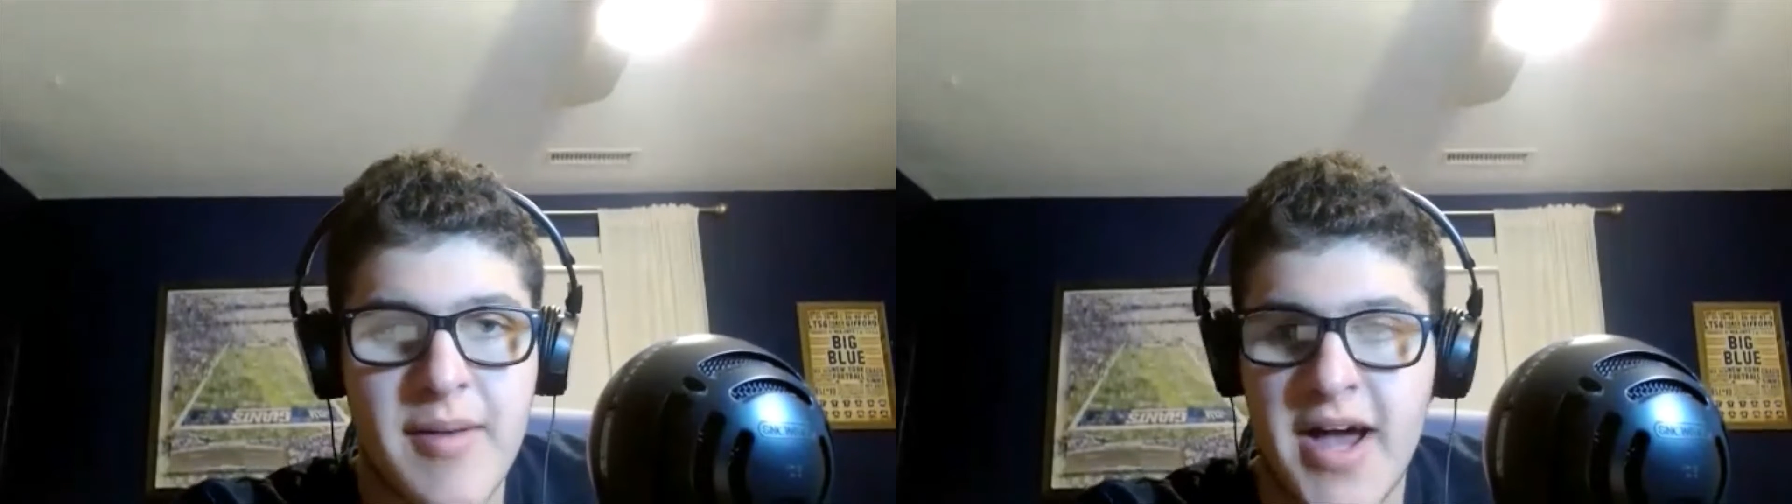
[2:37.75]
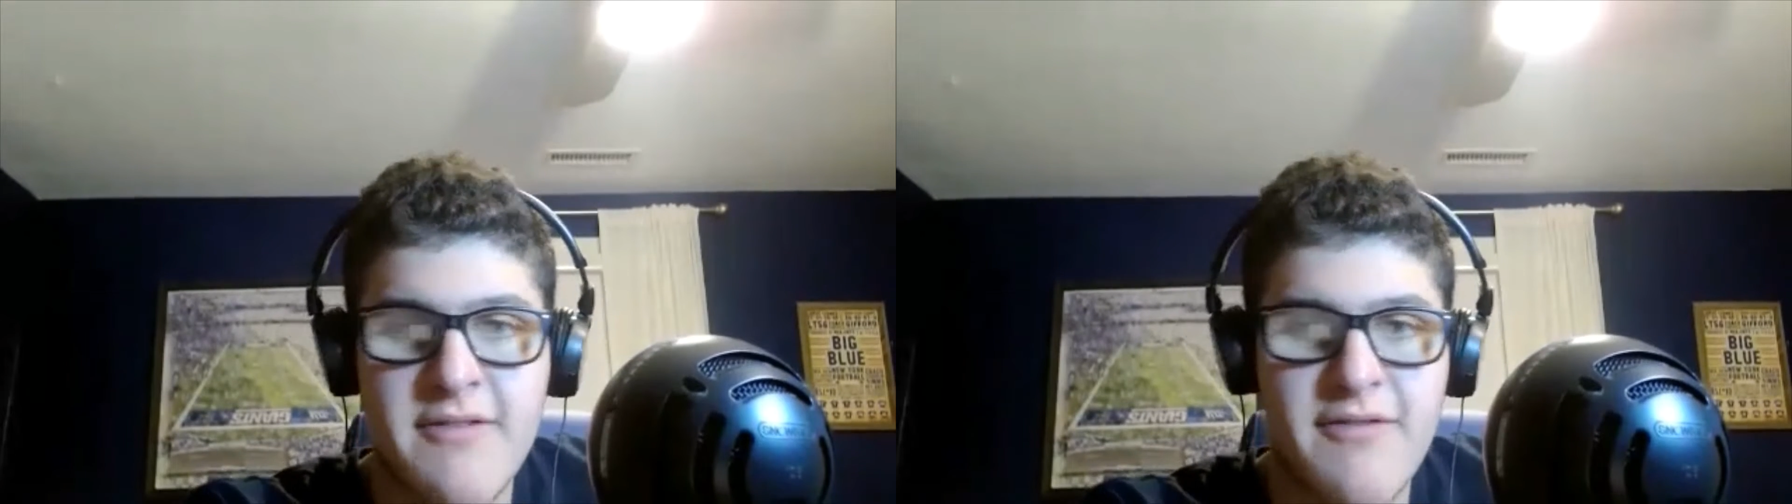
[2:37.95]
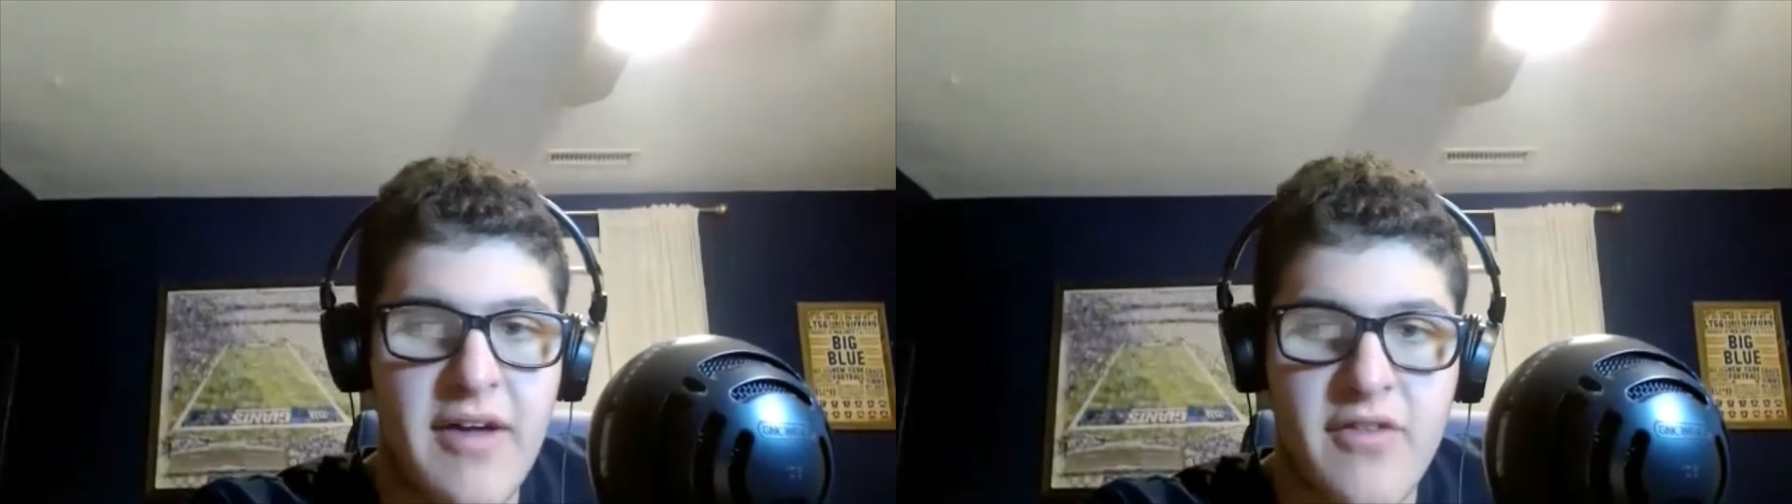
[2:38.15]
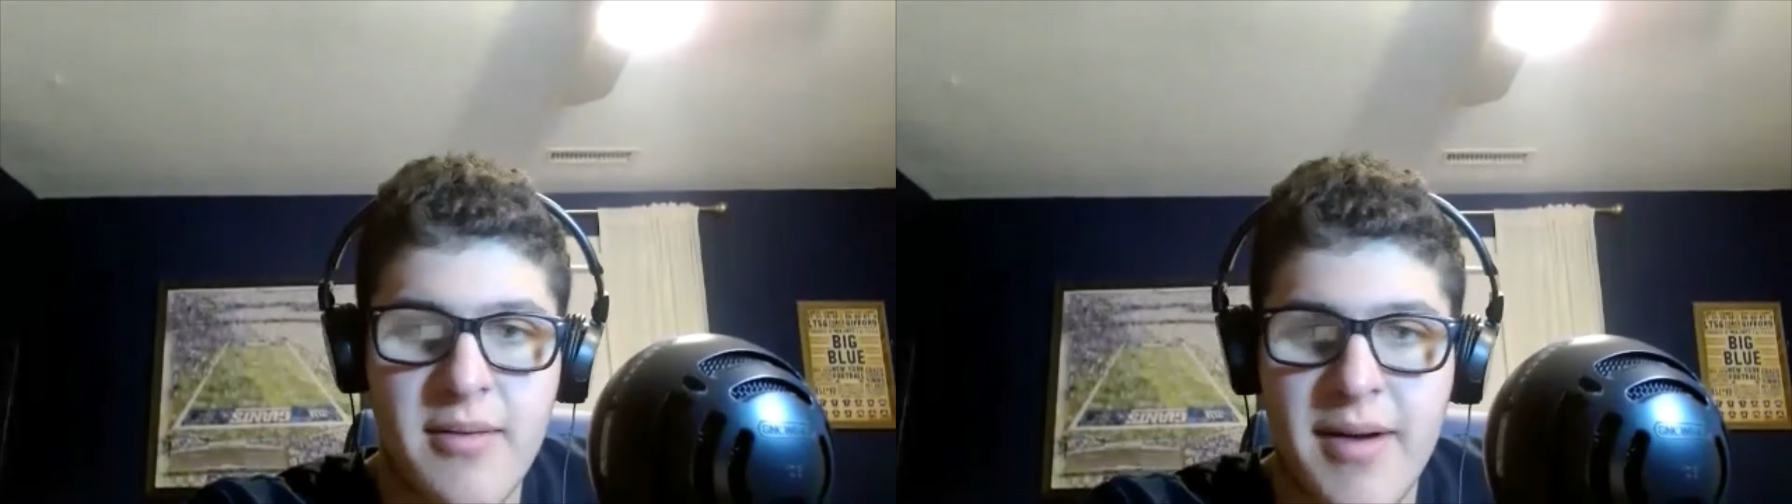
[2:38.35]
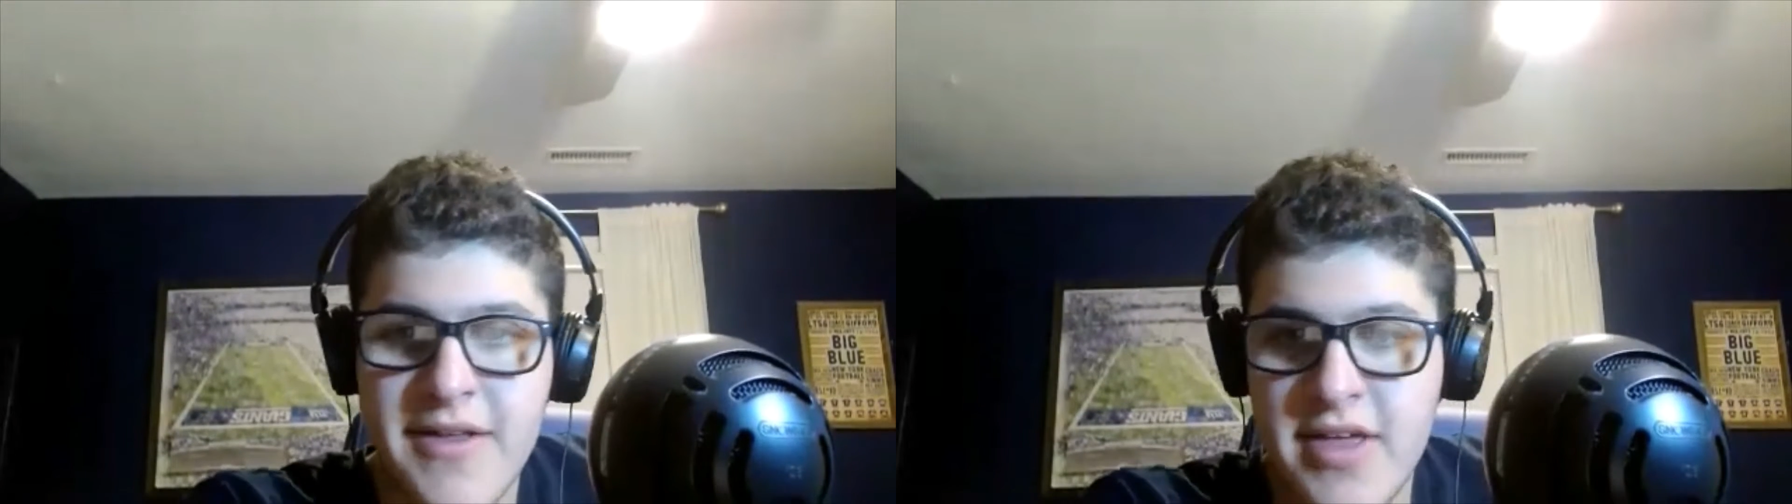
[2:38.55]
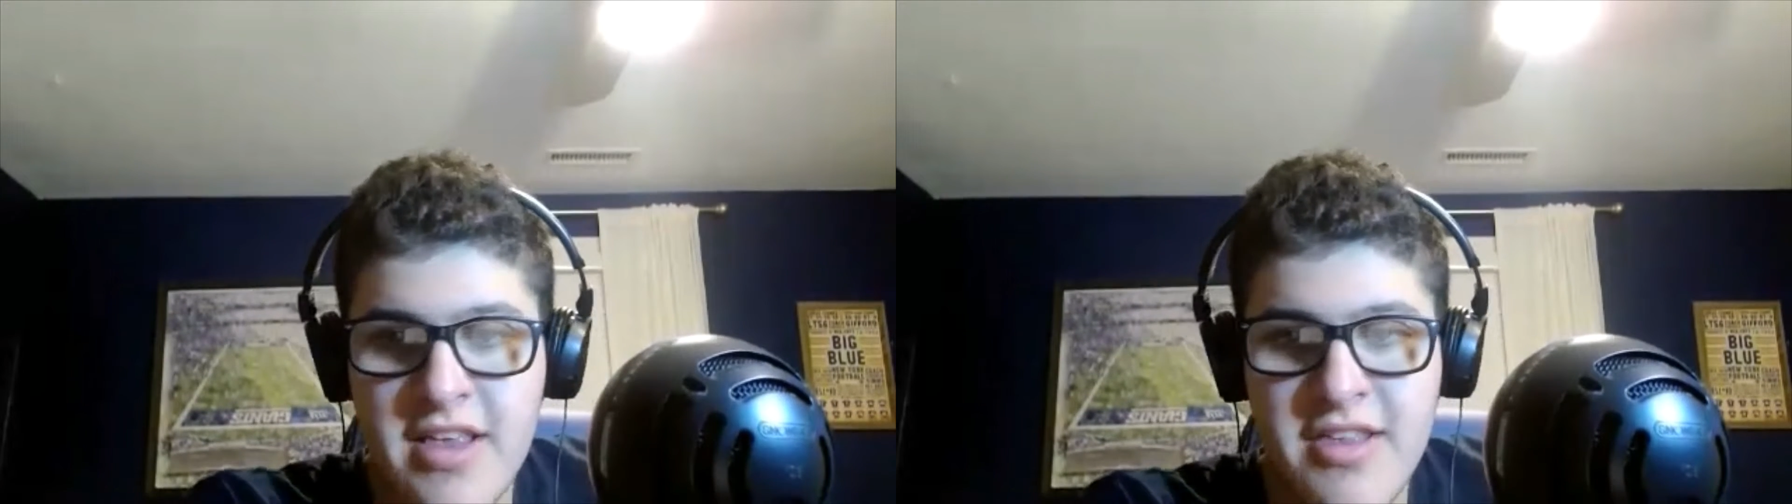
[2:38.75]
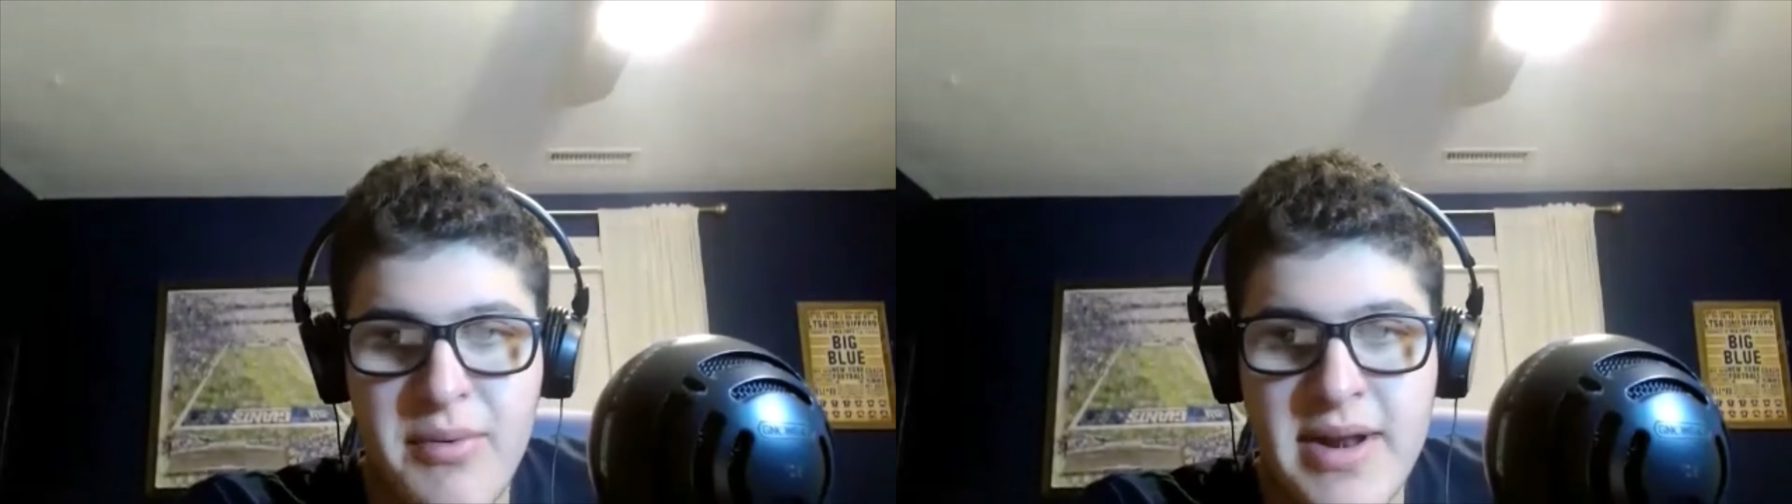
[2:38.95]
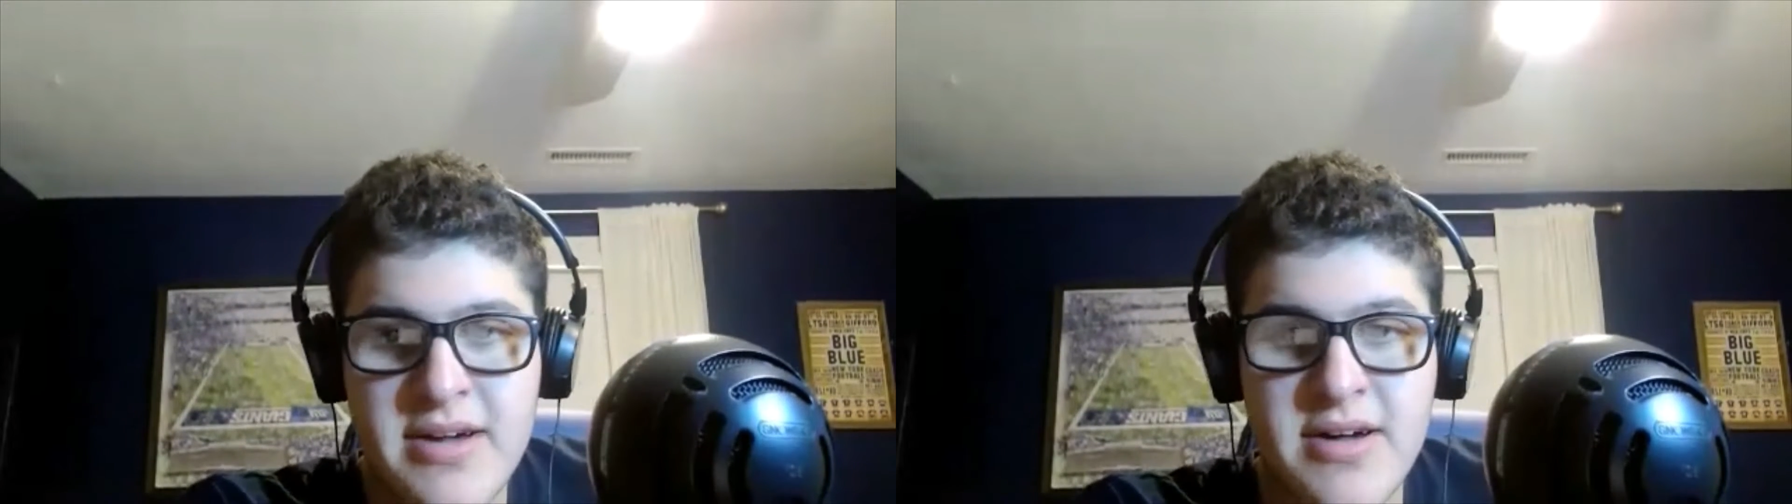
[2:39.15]
I favor him. I think he's
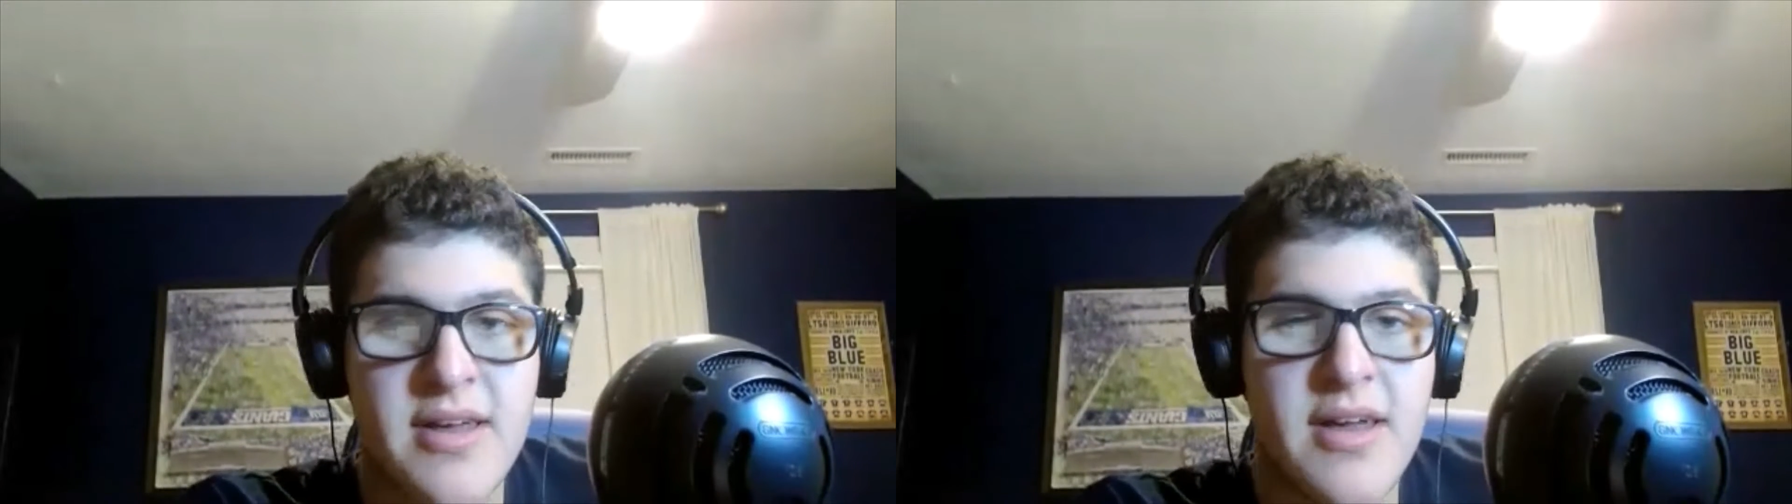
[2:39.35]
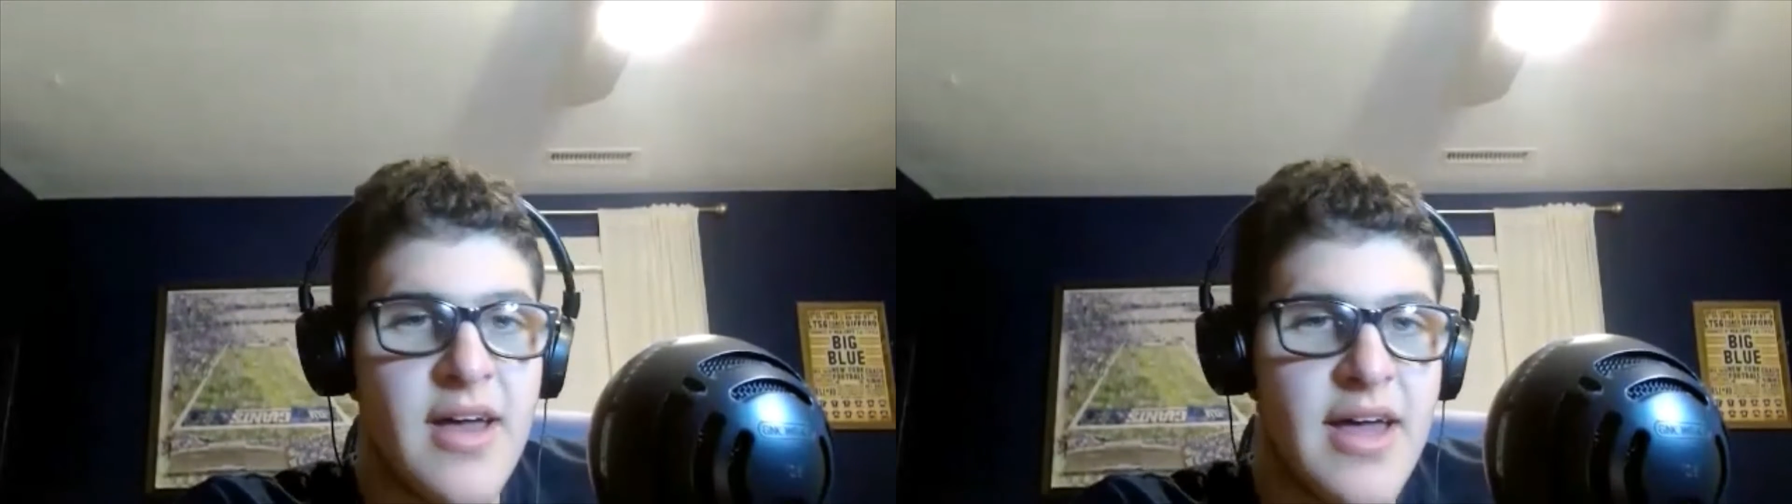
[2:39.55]
pretty good.